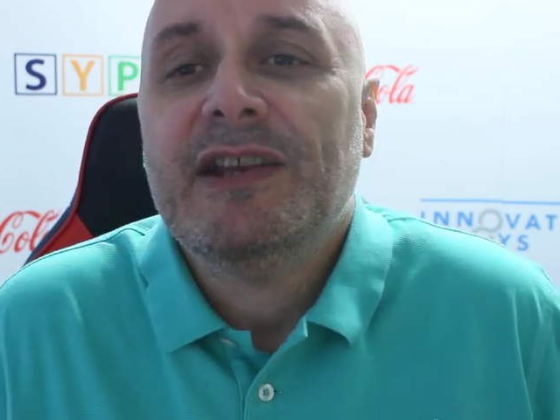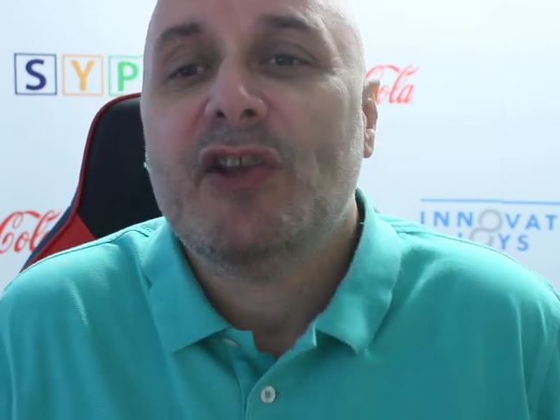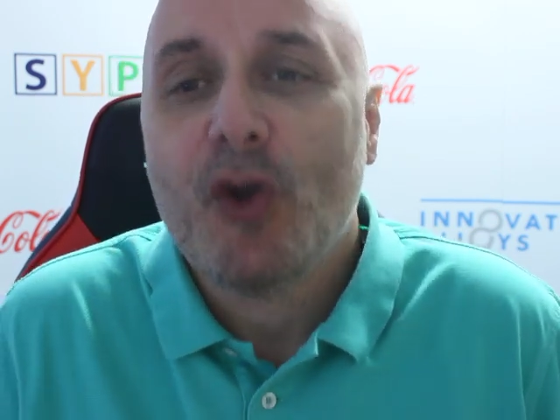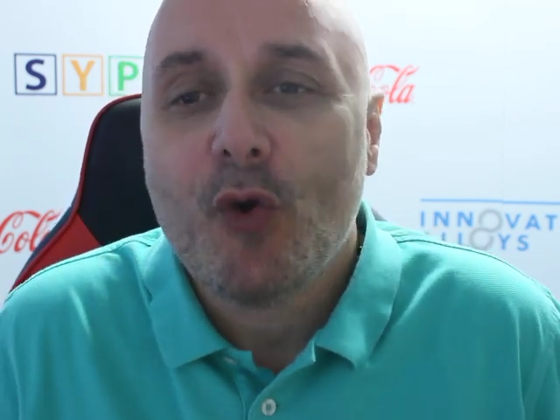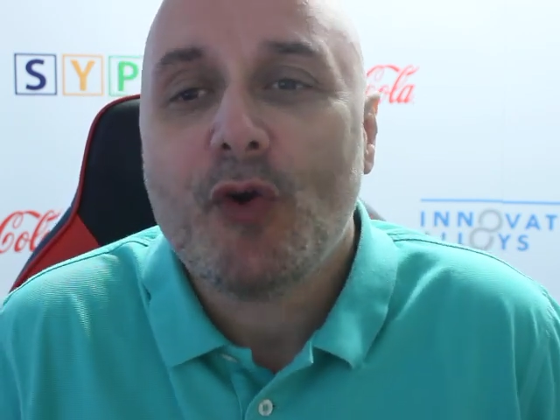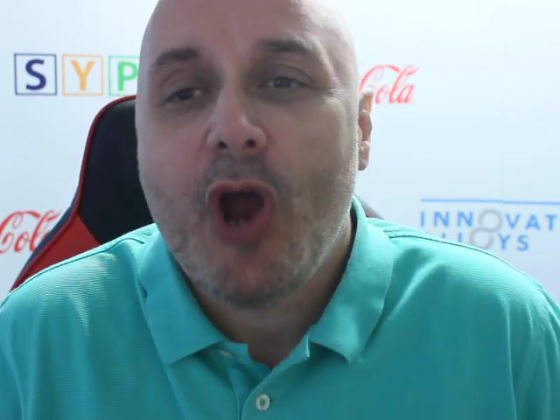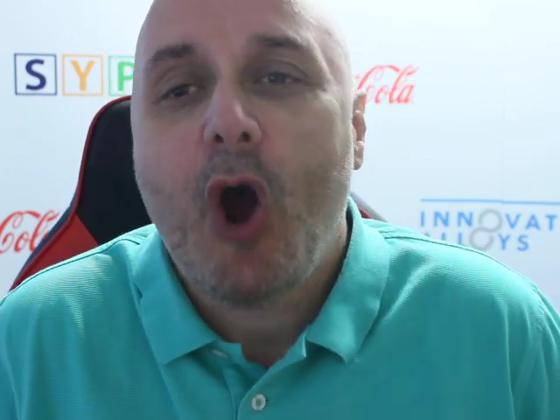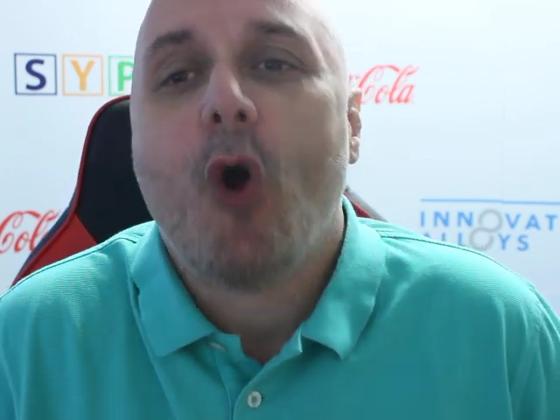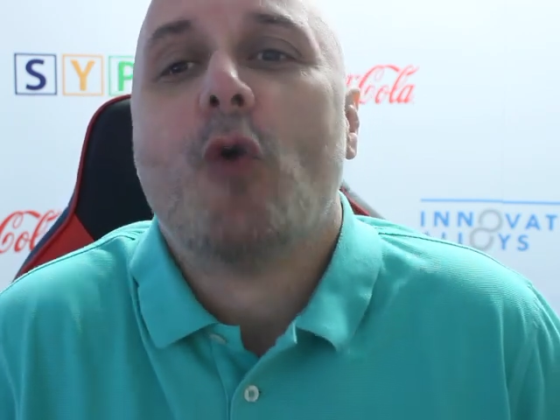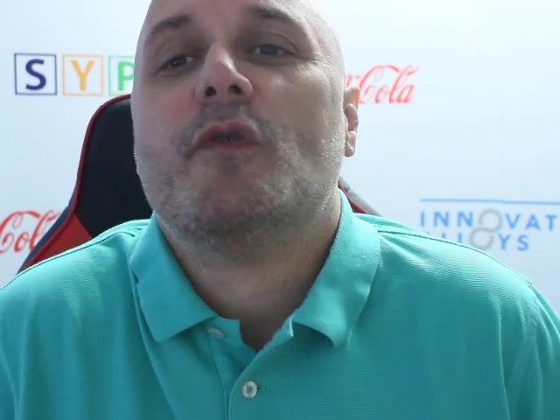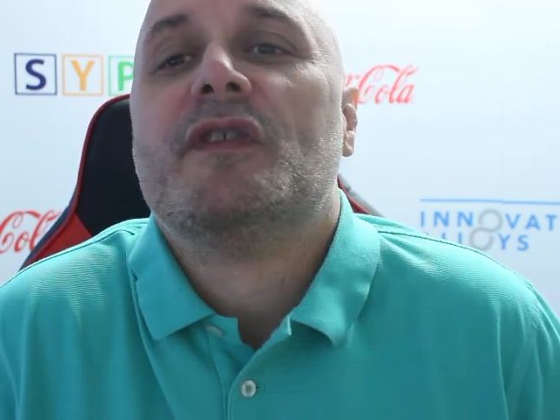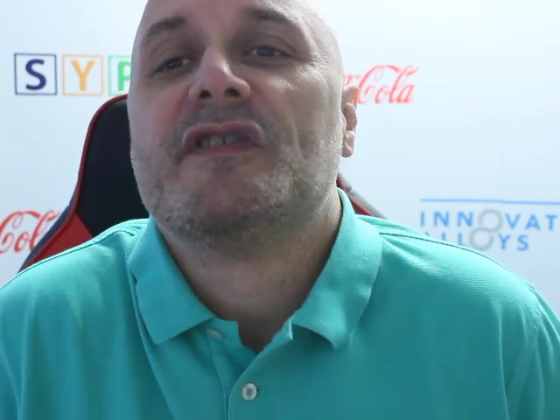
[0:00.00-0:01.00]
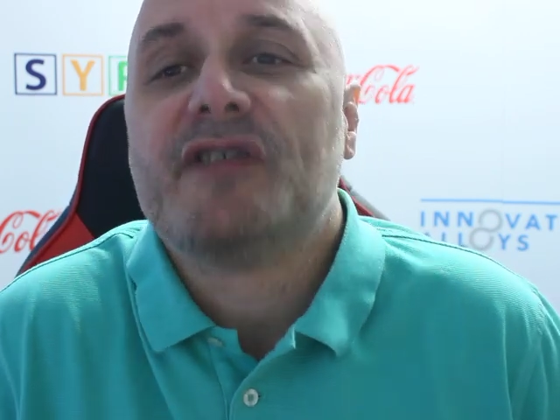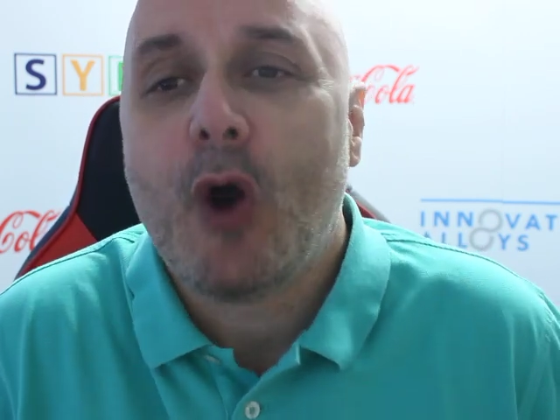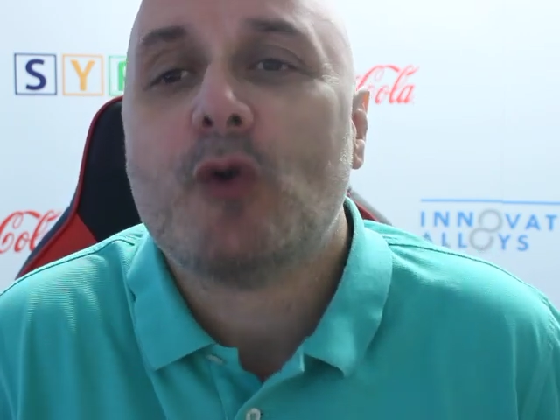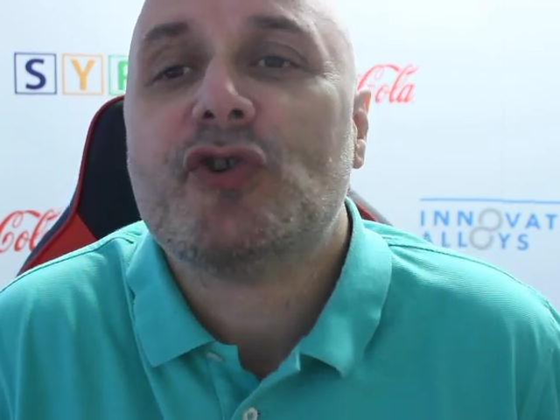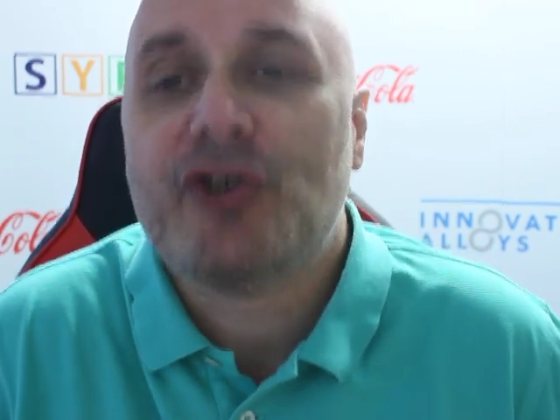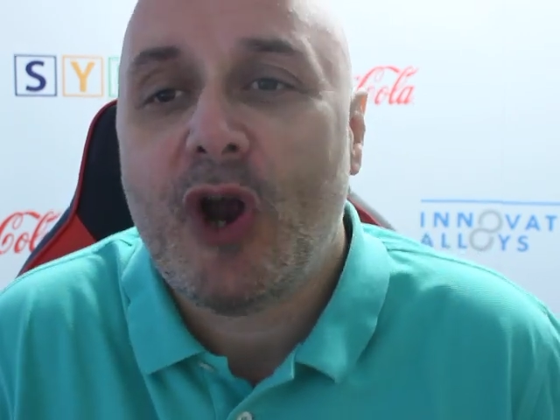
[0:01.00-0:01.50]
You know there's
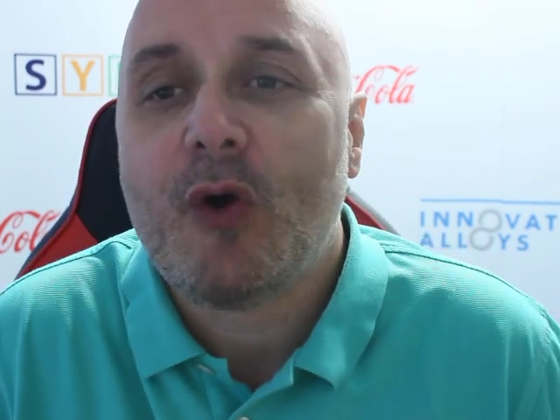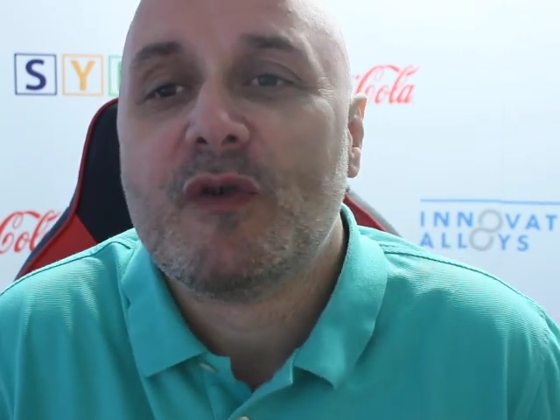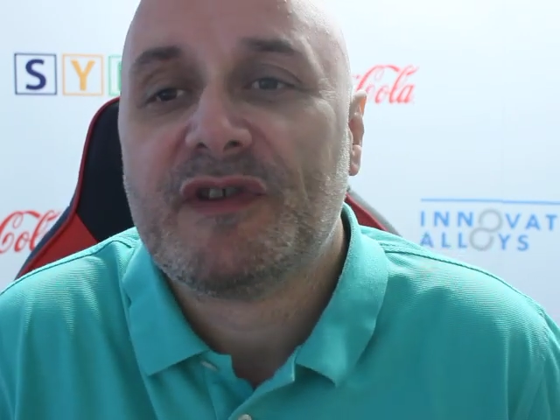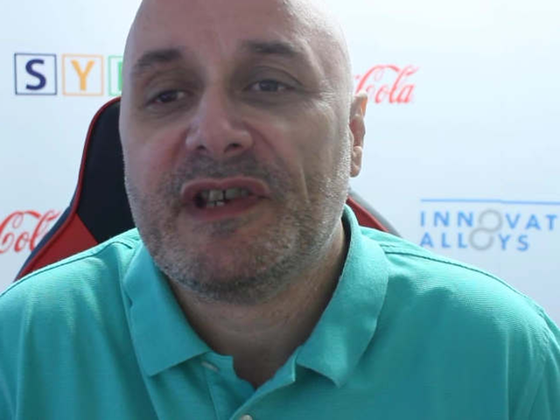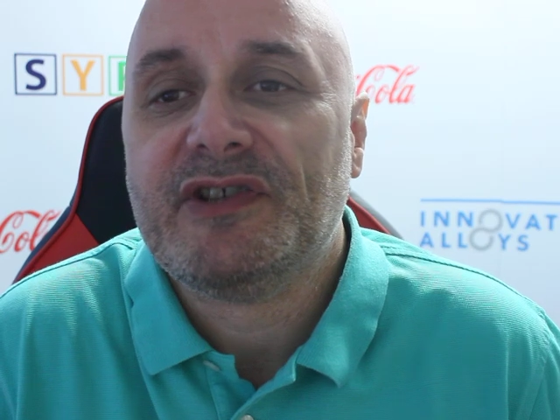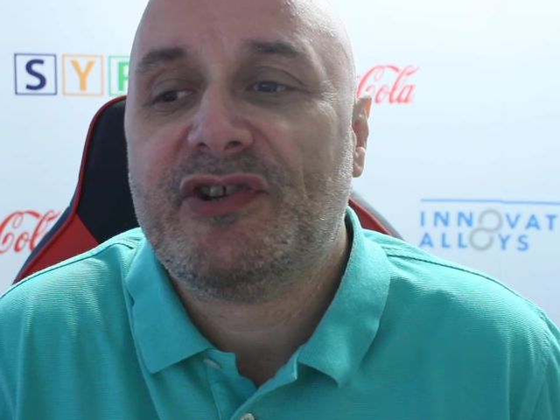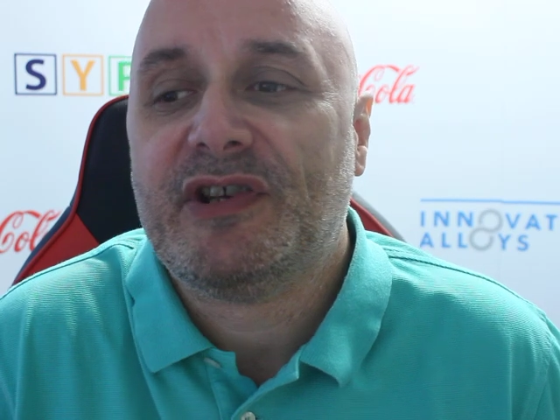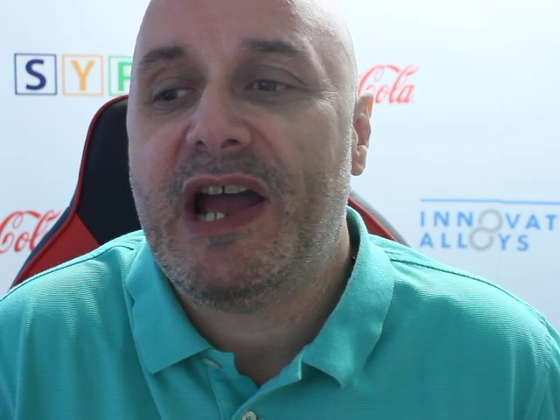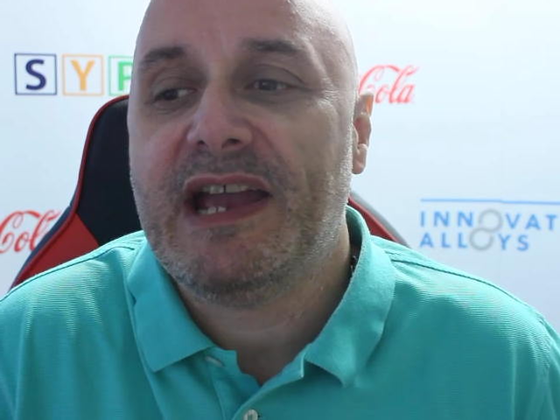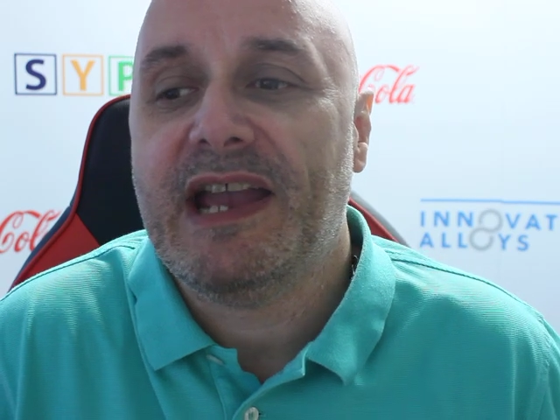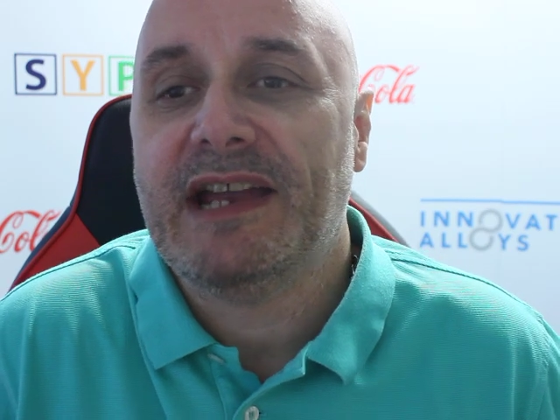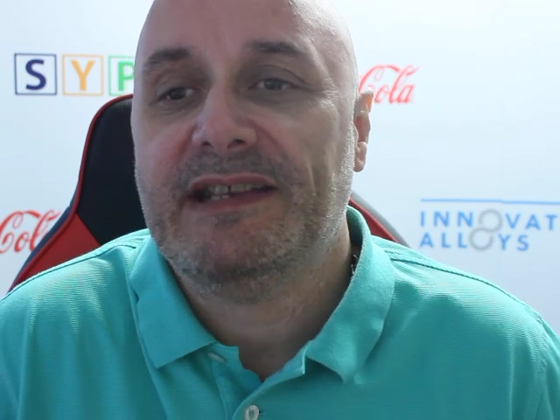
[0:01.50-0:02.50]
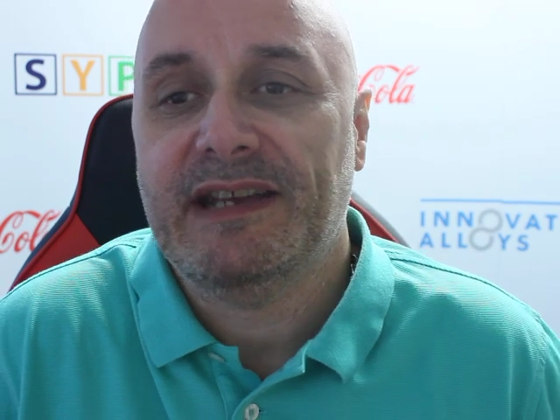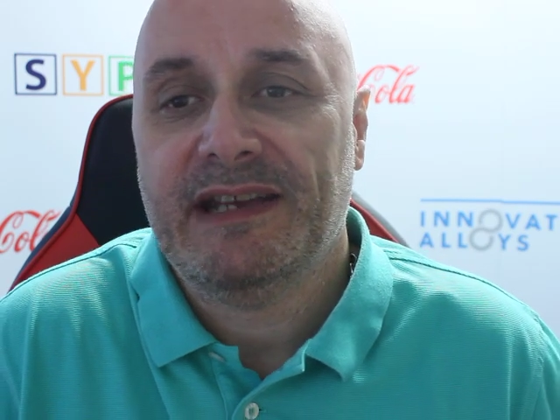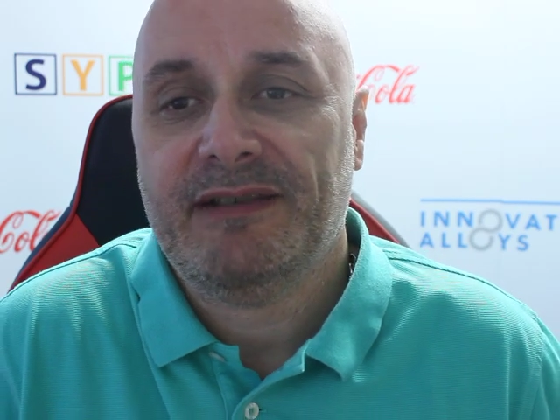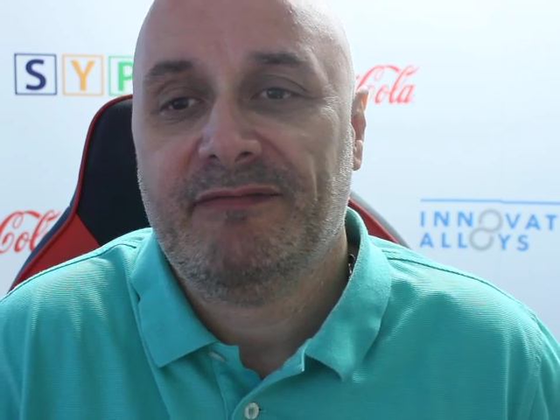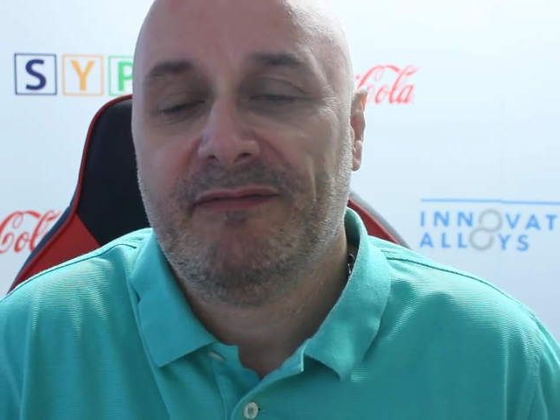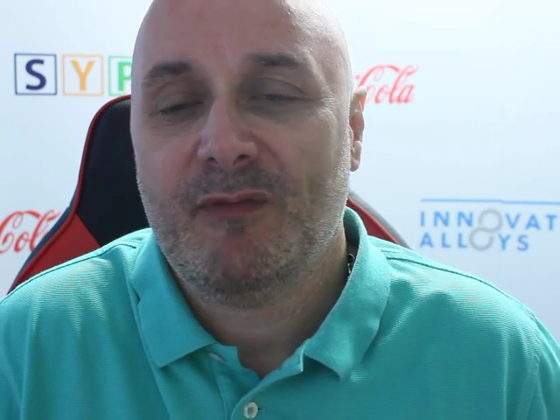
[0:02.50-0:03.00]
no shows in July, Eddie.